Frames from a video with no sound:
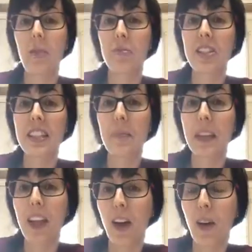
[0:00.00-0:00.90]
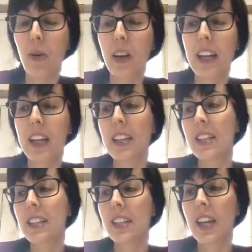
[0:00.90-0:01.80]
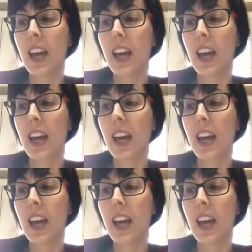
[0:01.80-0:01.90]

just let me know, and